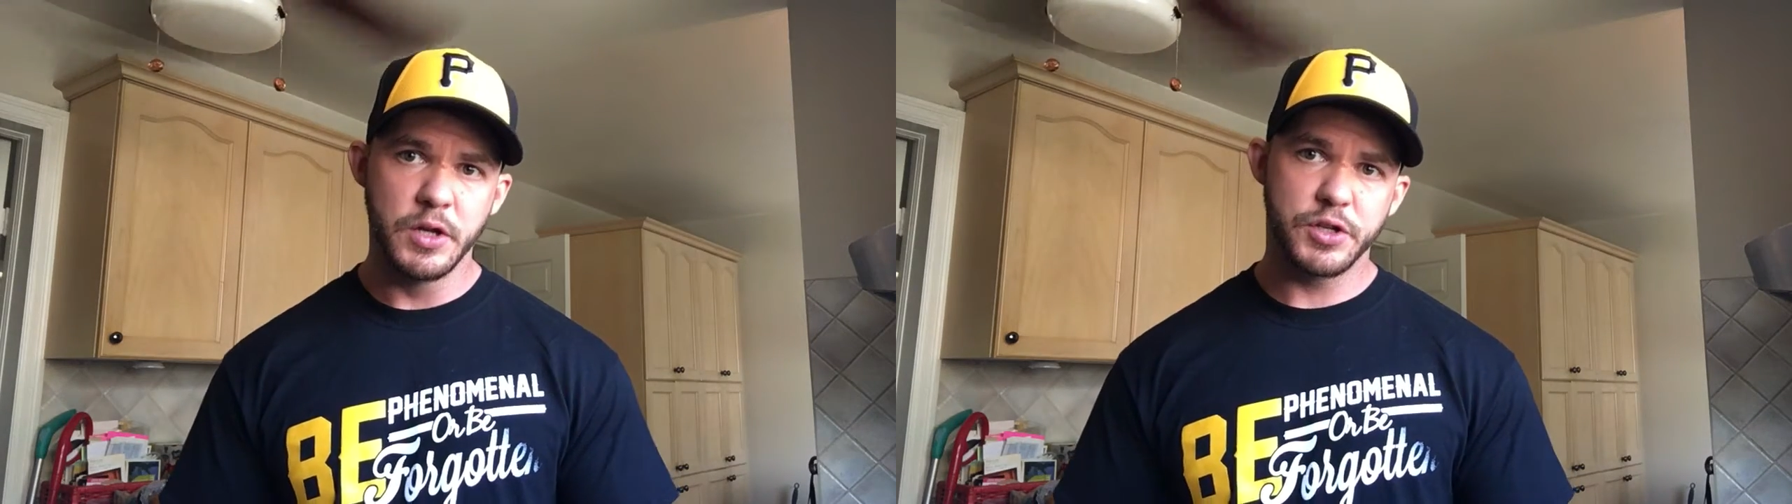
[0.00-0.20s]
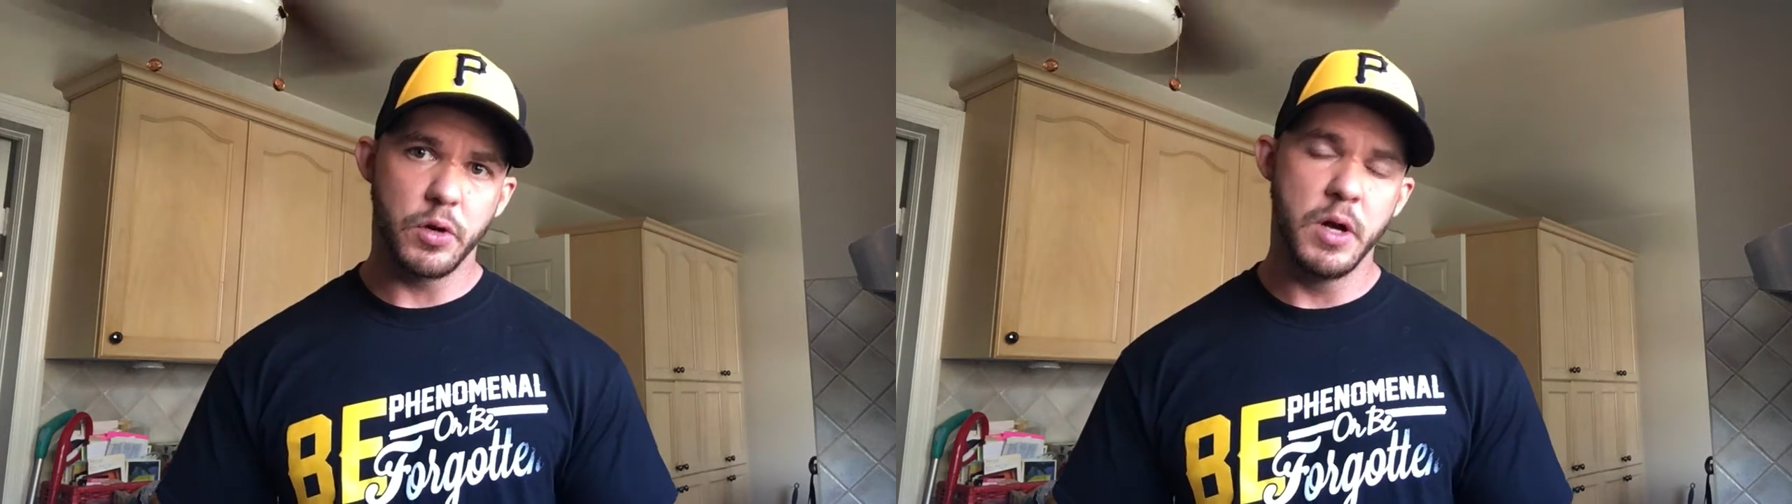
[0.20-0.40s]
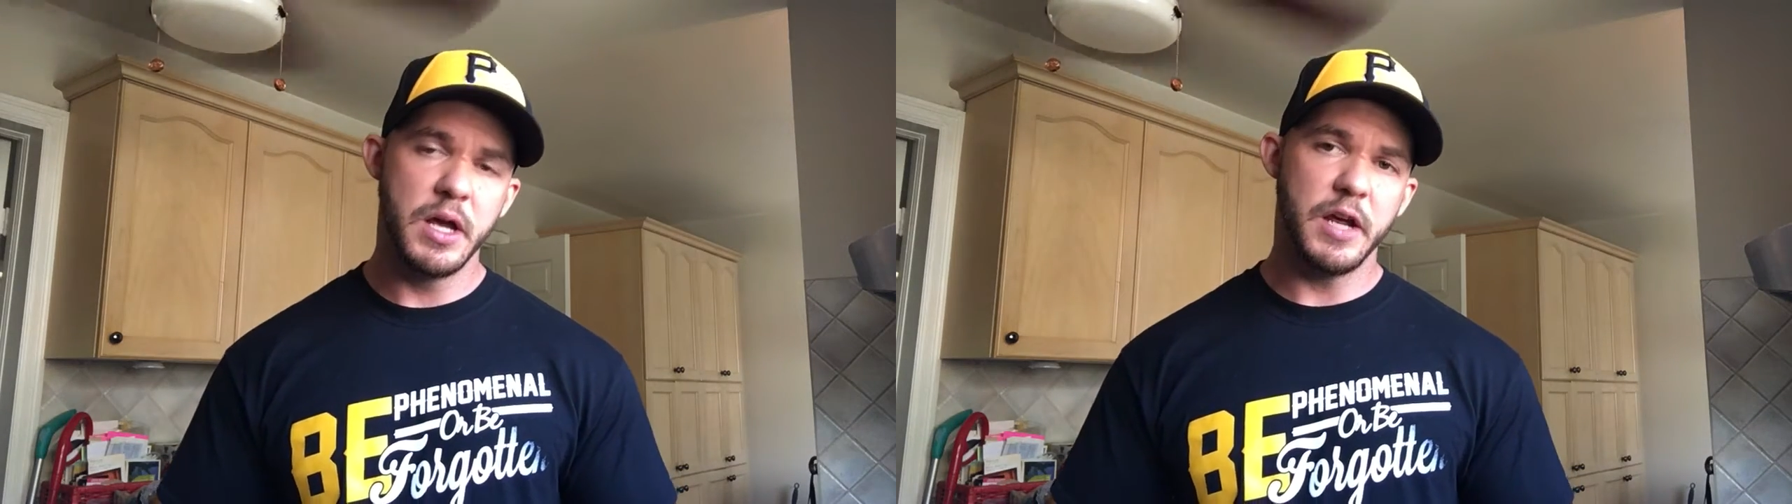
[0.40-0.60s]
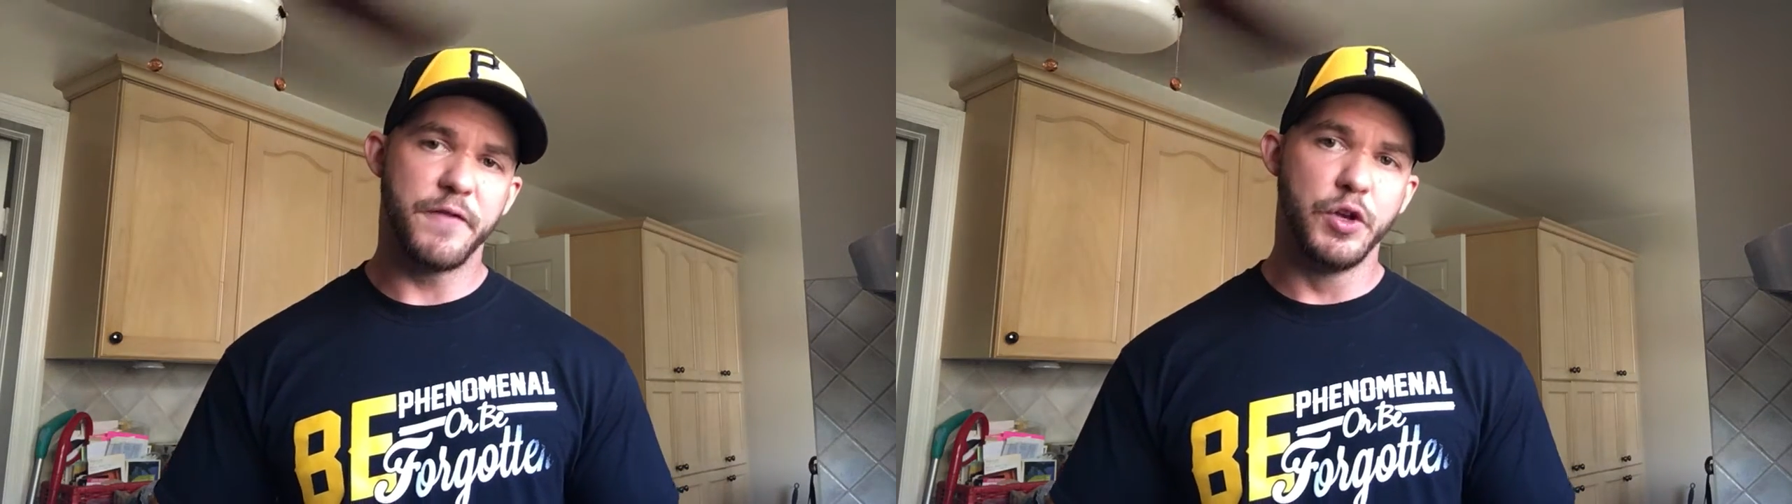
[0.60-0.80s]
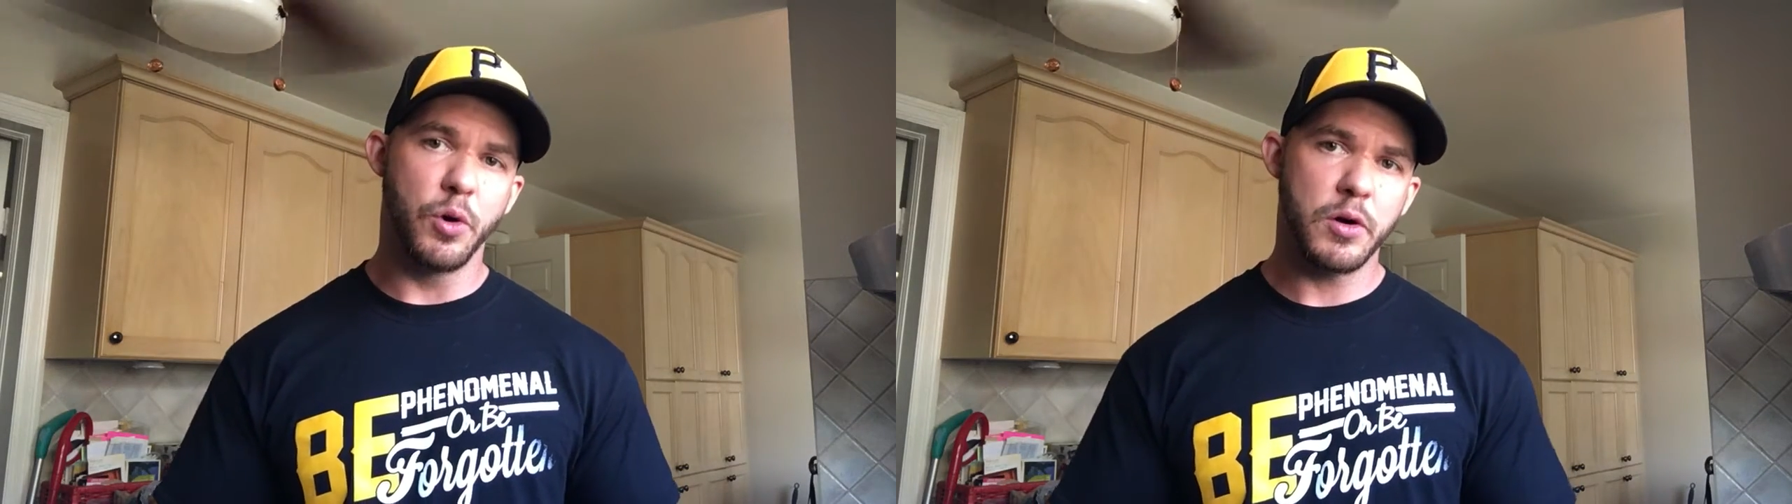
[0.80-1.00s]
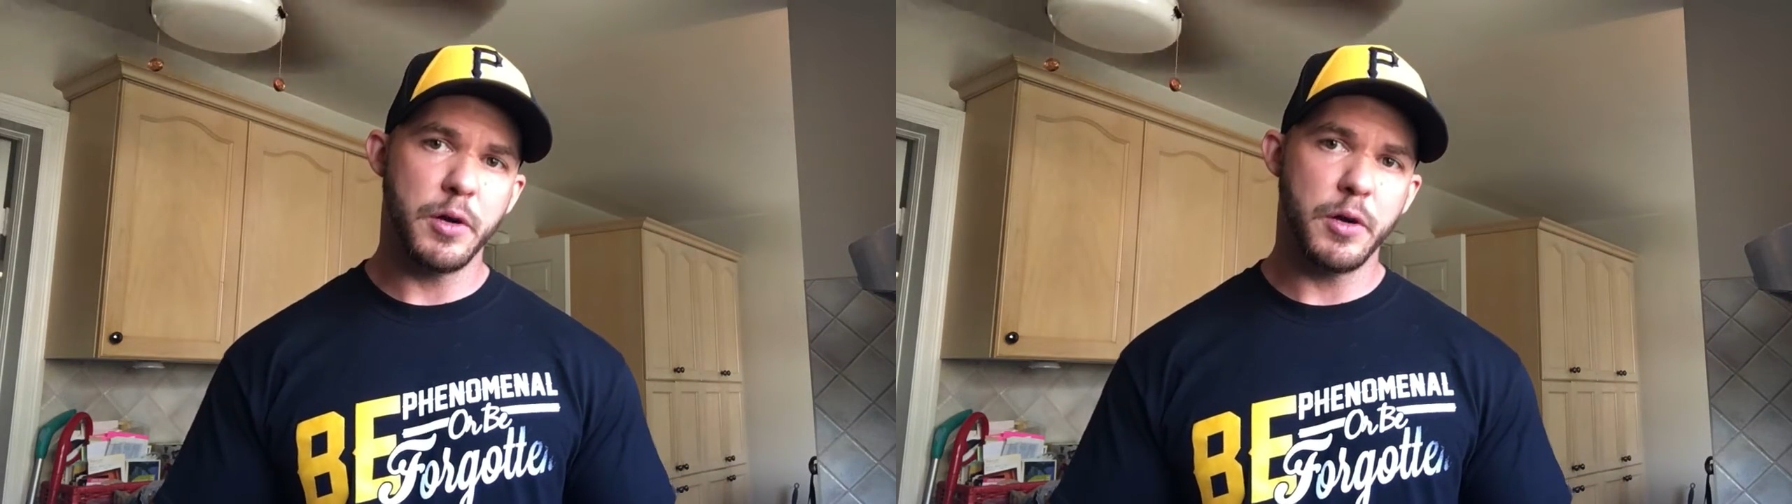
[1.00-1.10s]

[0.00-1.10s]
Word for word: So if your